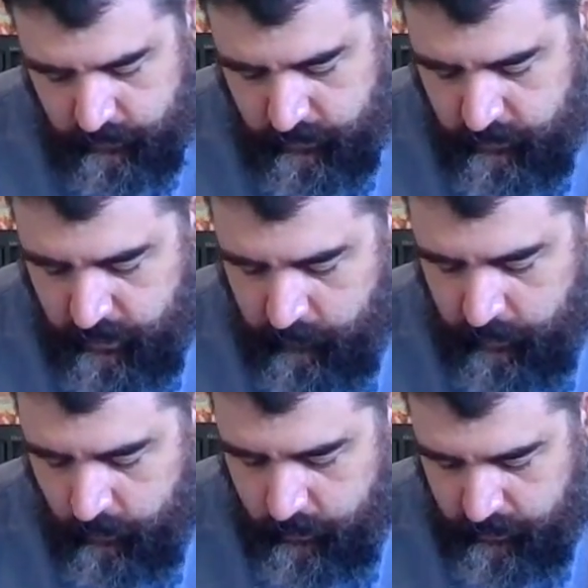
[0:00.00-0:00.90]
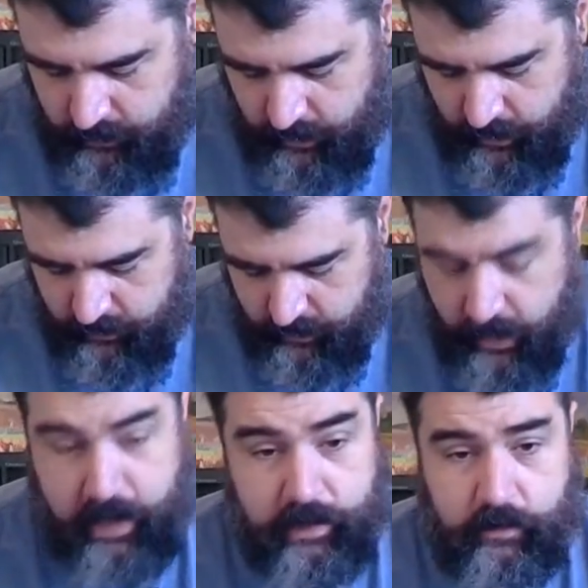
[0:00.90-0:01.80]
Konami in the
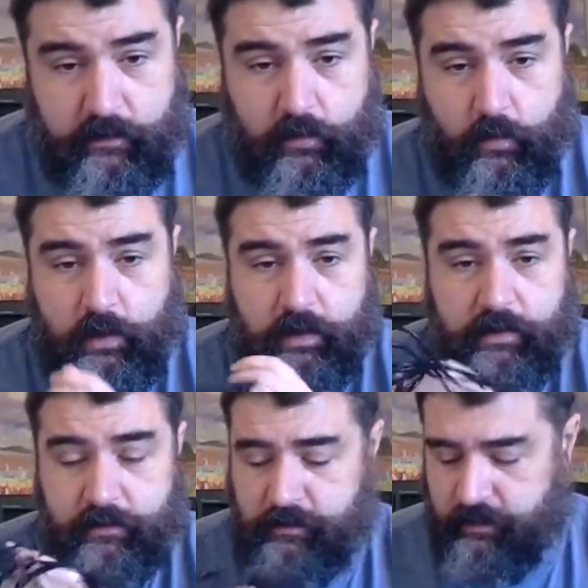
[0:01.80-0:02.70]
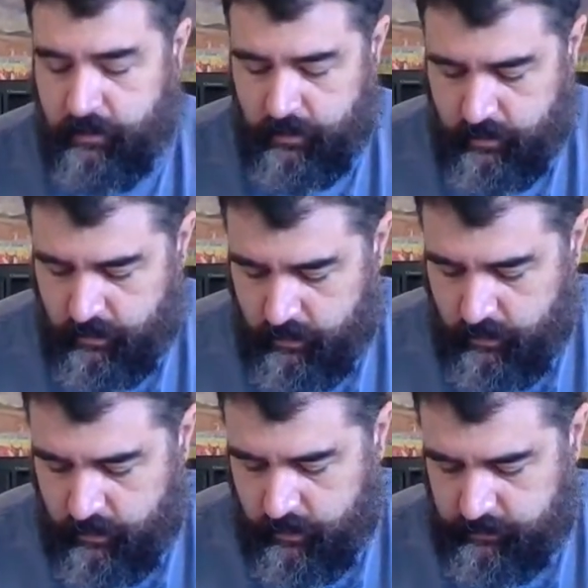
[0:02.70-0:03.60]
80s was
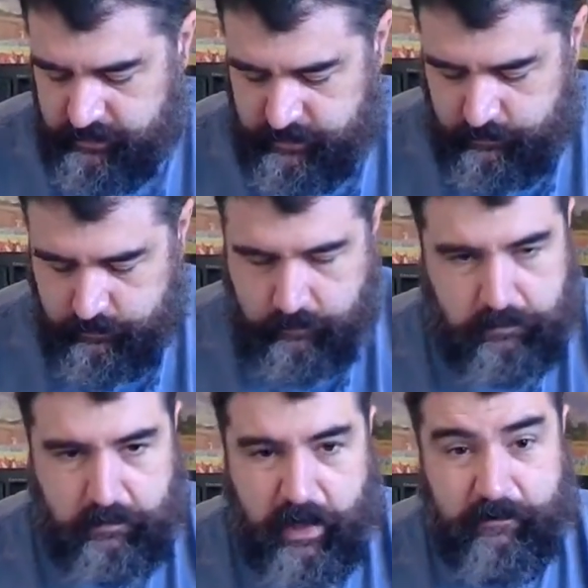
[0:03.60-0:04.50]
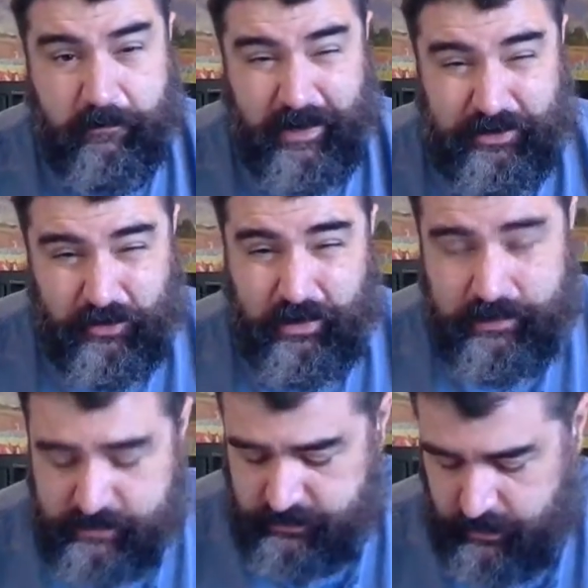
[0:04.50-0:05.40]
just
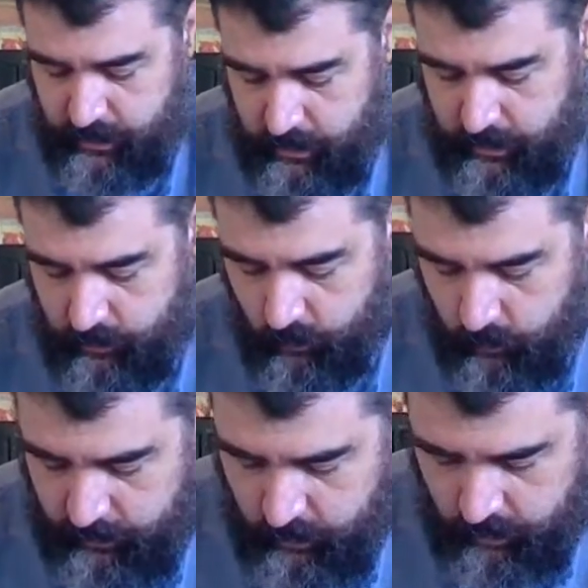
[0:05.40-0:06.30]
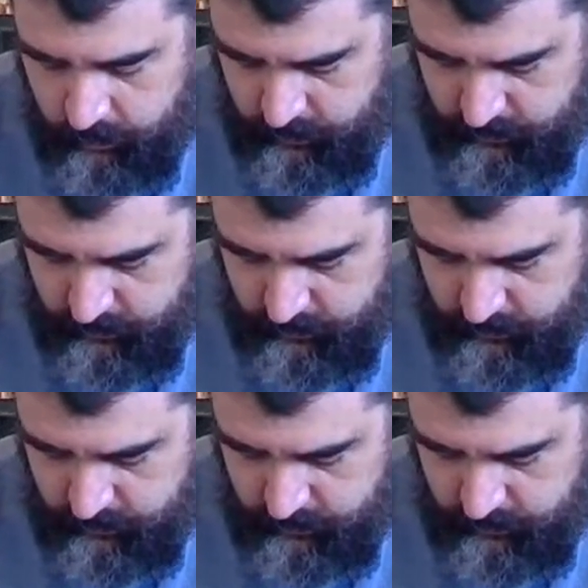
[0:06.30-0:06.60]
adventurous and weird